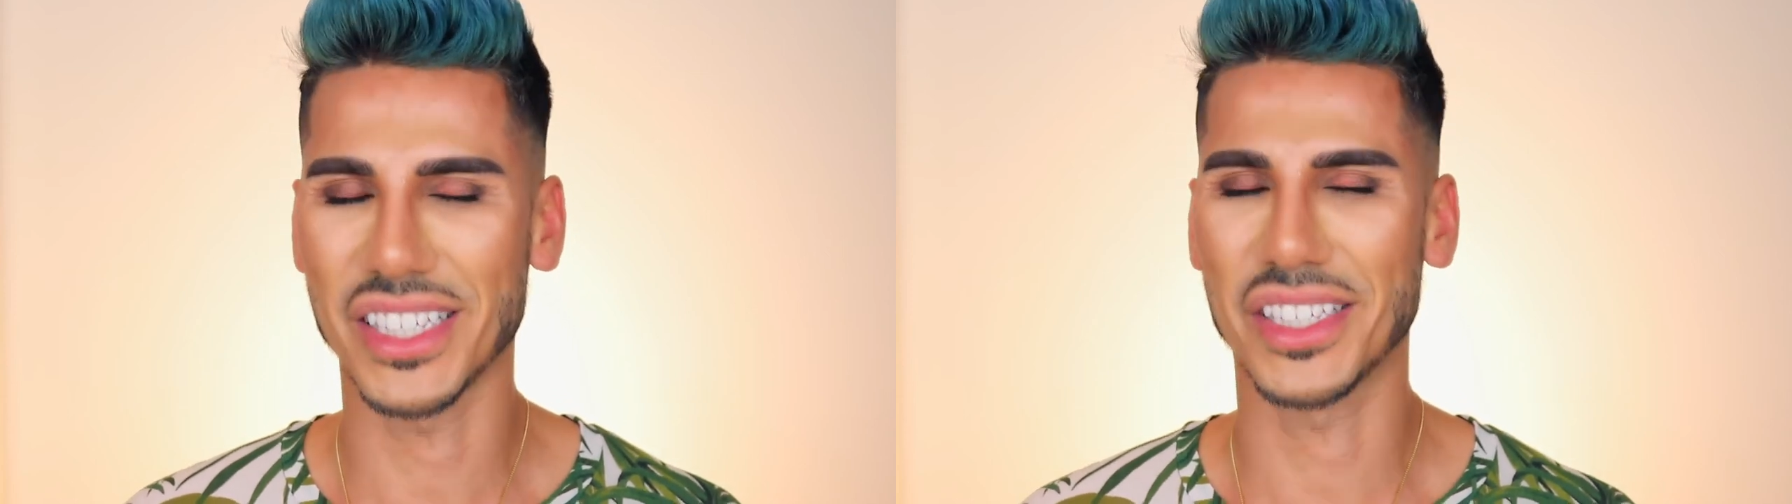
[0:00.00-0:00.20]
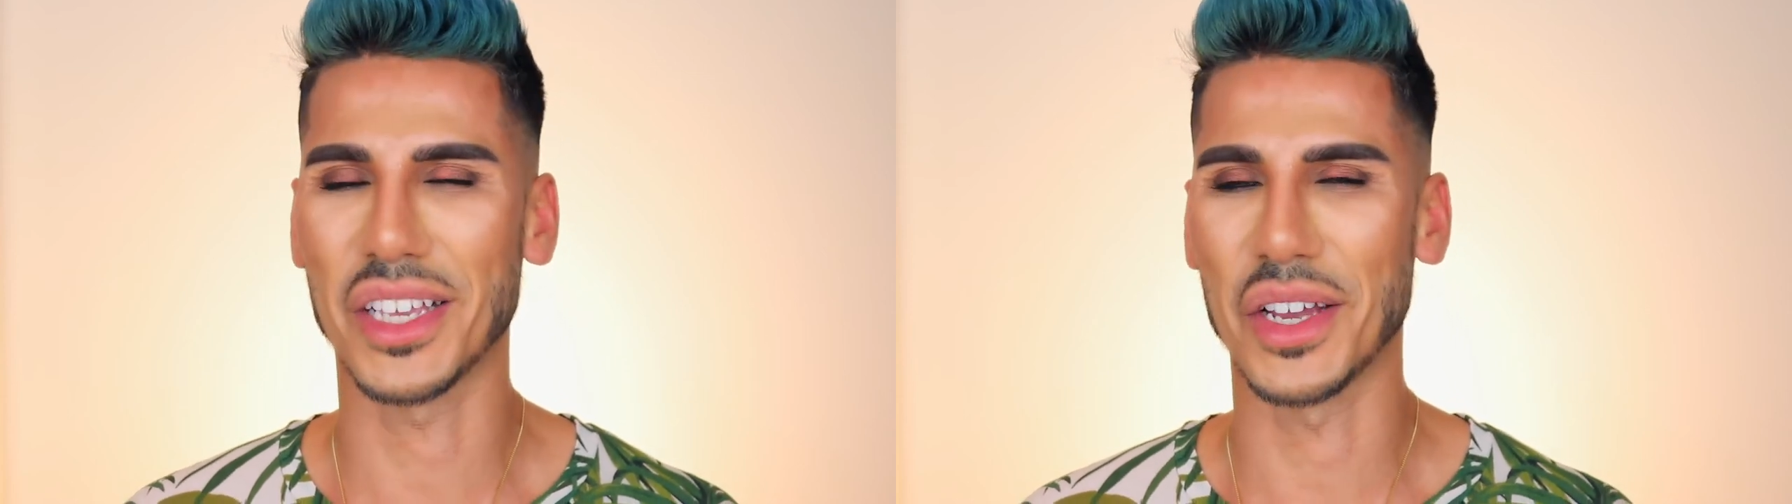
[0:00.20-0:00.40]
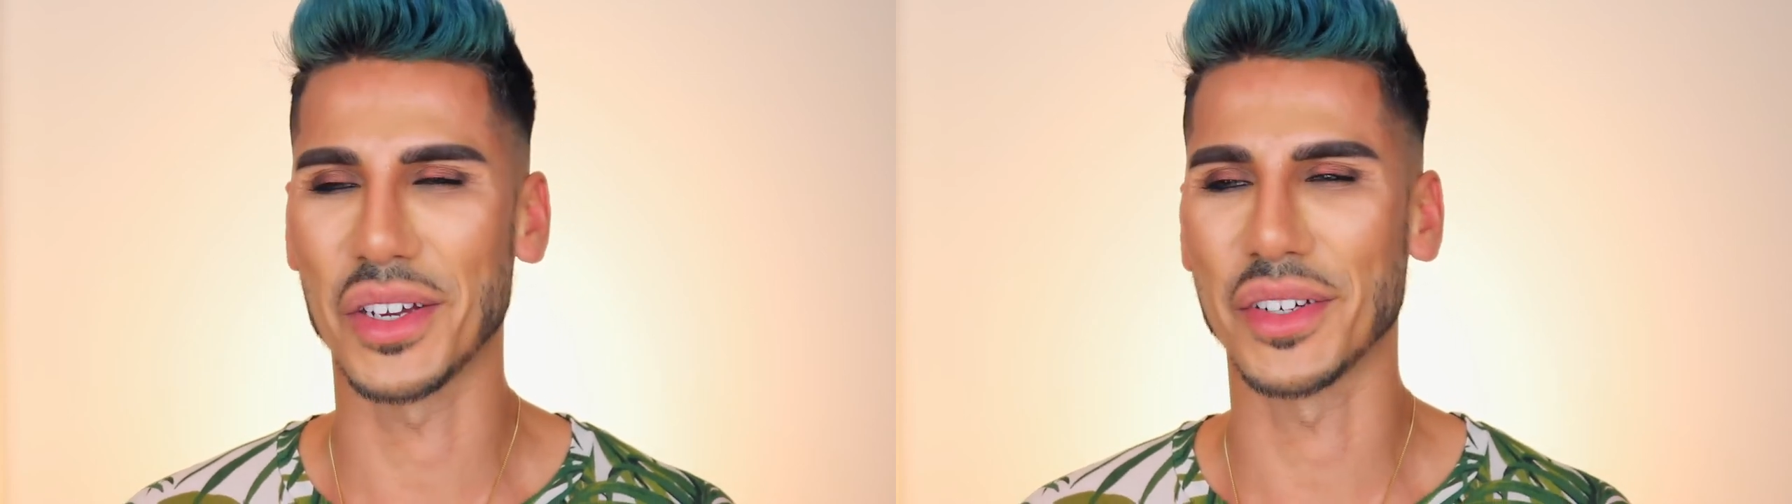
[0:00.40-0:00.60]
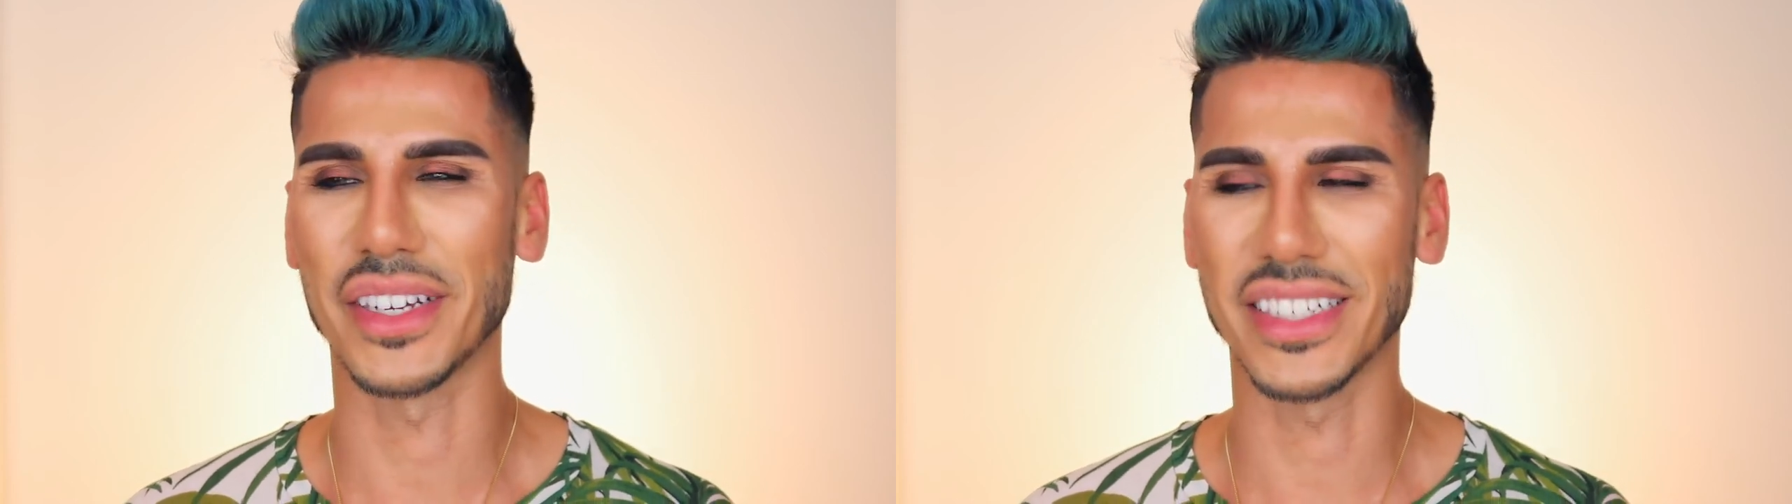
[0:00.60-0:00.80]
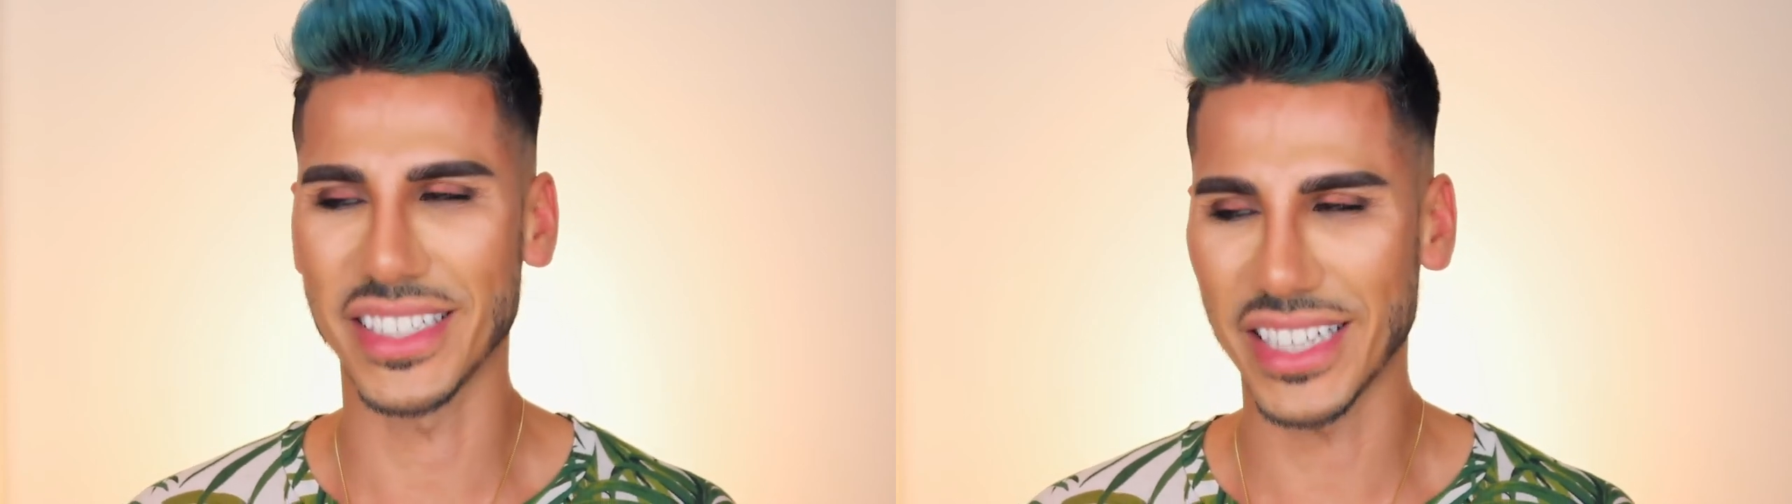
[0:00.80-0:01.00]
So
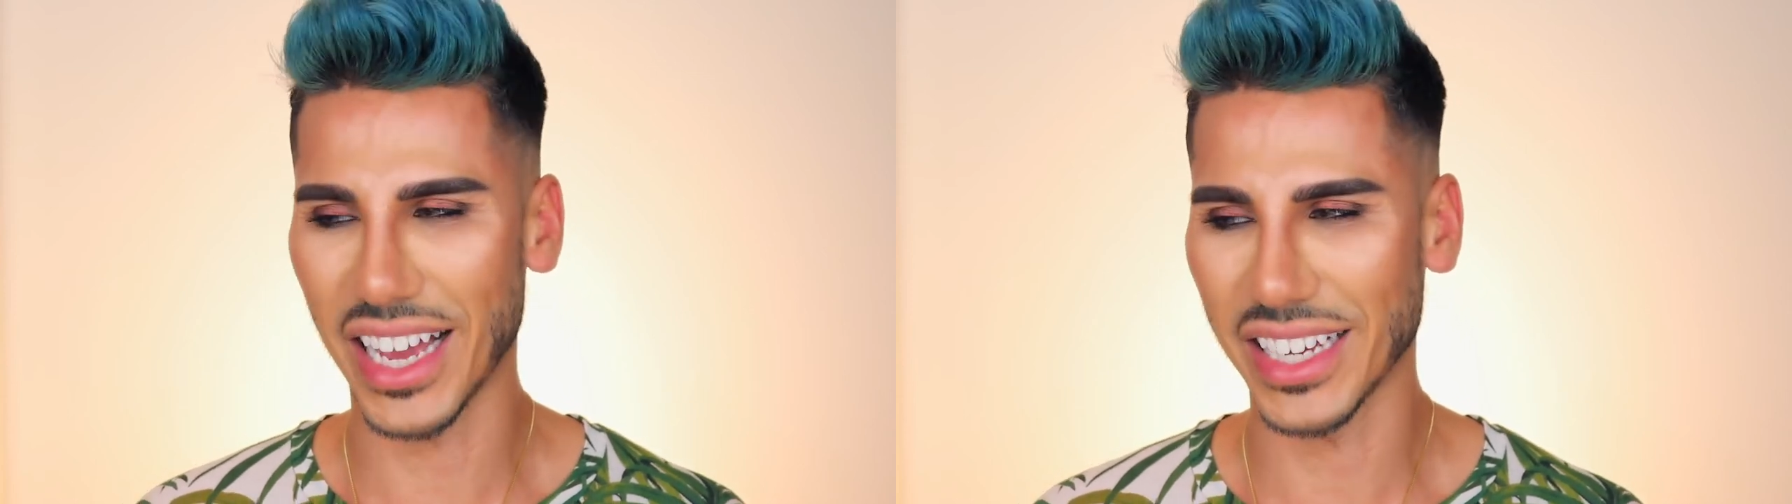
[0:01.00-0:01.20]
yeah,